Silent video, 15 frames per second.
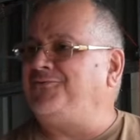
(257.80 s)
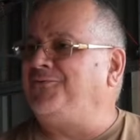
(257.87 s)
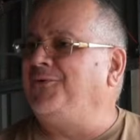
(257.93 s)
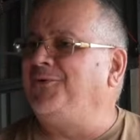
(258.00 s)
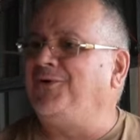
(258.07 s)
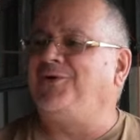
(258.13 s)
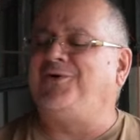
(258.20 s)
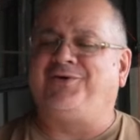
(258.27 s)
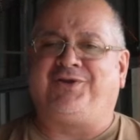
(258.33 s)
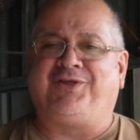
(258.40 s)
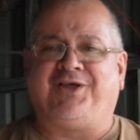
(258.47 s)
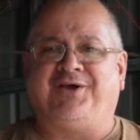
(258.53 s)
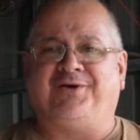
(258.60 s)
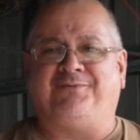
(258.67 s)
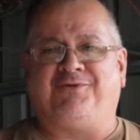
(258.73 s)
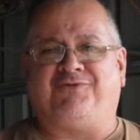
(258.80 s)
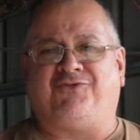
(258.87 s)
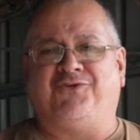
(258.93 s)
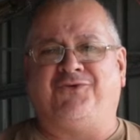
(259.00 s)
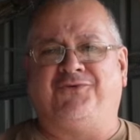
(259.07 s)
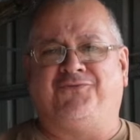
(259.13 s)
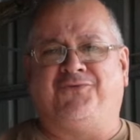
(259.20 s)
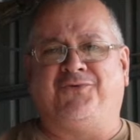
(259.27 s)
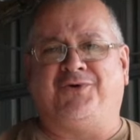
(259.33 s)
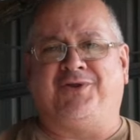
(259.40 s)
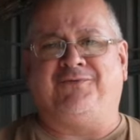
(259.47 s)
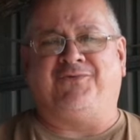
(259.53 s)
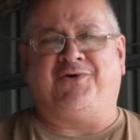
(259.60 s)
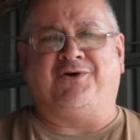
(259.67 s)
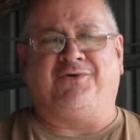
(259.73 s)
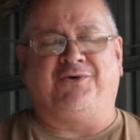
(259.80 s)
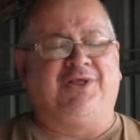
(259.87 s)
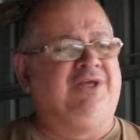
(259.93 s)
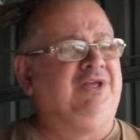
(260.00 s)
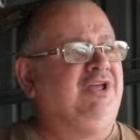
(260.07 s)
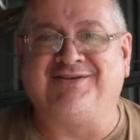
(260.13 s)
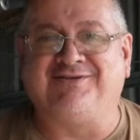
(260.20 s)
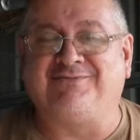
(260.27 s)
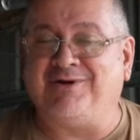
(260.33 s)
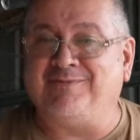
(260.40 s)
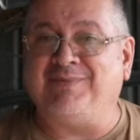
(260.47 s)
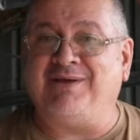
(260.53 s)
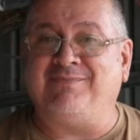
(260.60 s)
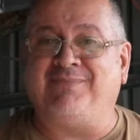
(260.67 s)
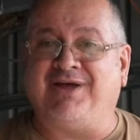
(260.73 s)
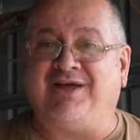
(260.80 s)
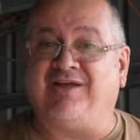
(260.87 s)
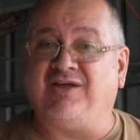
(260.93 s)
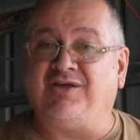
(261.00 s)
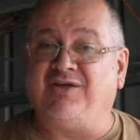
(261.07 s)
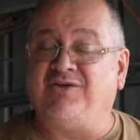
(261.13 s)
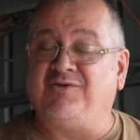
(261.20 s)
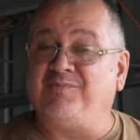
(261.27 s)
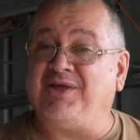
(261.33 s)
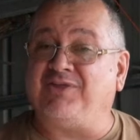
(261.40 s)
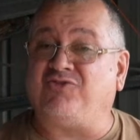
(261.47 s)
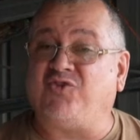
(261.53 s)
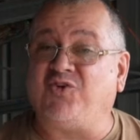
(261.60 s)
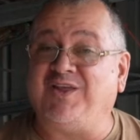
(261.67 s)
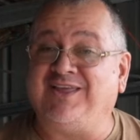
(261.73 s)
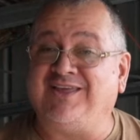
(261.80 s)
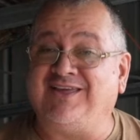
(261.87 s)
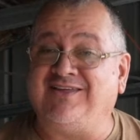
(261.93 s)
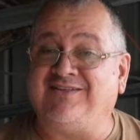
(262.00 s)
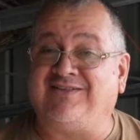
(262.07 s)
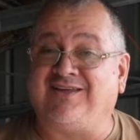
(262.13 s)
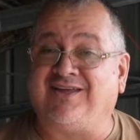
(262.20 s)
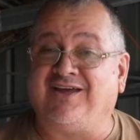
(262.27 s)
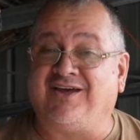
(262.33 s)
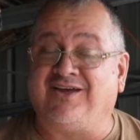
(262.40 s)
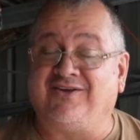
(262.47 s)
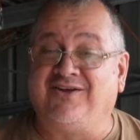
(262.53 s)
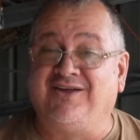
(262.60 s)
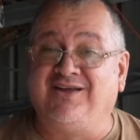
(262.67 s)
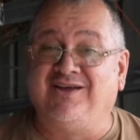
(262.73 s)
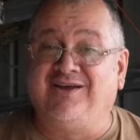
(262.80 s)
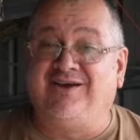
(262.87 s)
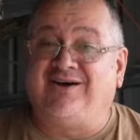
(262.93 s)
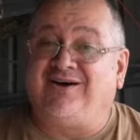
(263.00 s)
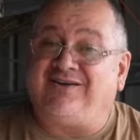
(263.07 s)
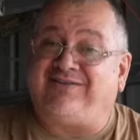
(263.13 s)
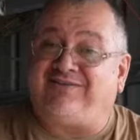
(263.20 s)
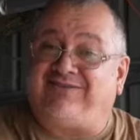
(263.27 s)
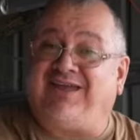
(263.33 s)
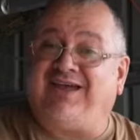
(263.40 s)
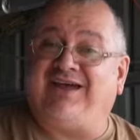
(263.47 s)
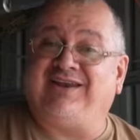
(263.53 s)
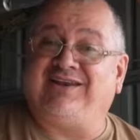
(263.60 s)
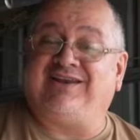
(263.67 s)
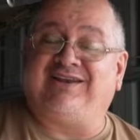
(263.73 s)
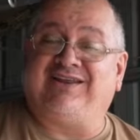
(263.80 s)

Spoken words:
full on going with 240 volt. Remember, about 3 years ago, I started